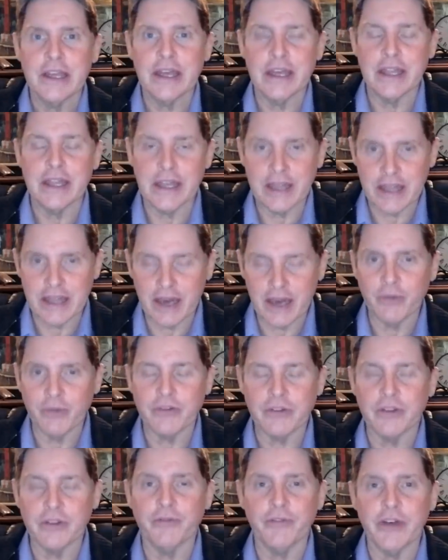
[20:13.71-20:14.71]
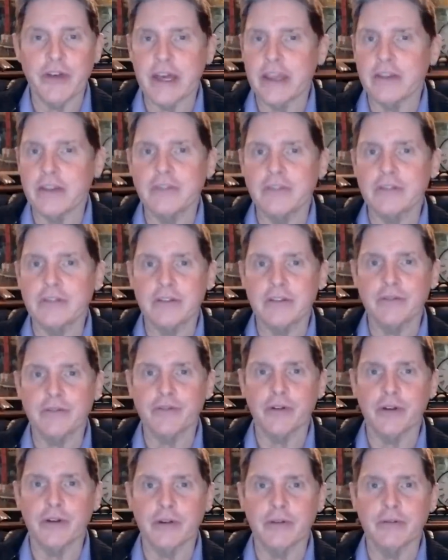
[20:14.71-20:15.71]
and that sufficed
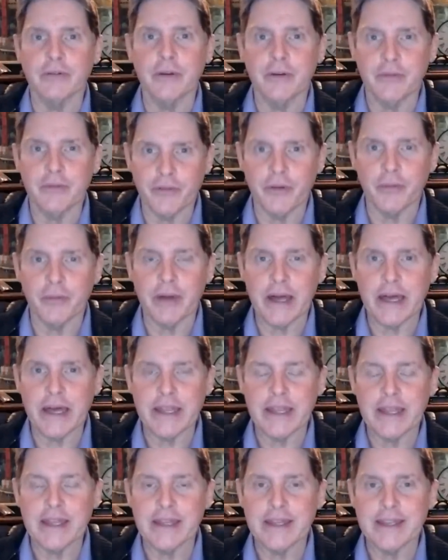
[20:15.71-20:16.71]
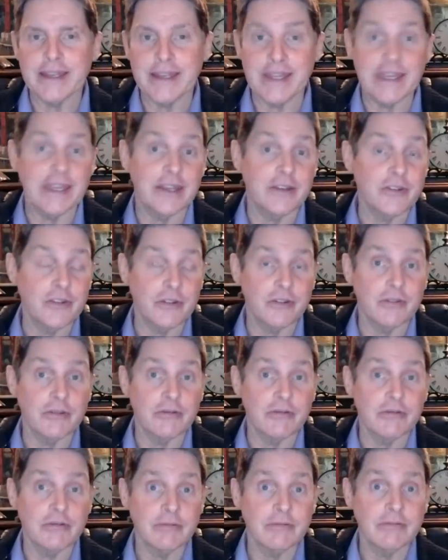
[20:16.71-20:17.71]
for for my need
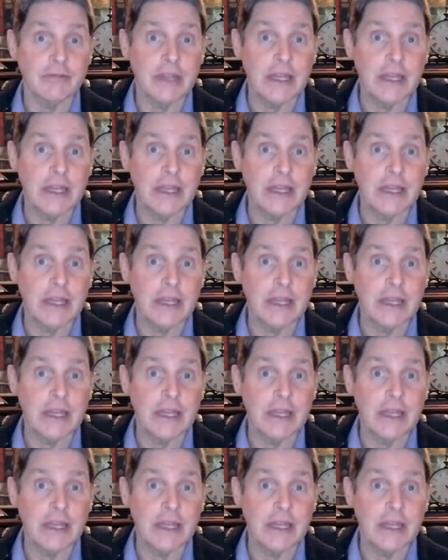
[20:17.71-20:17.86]
to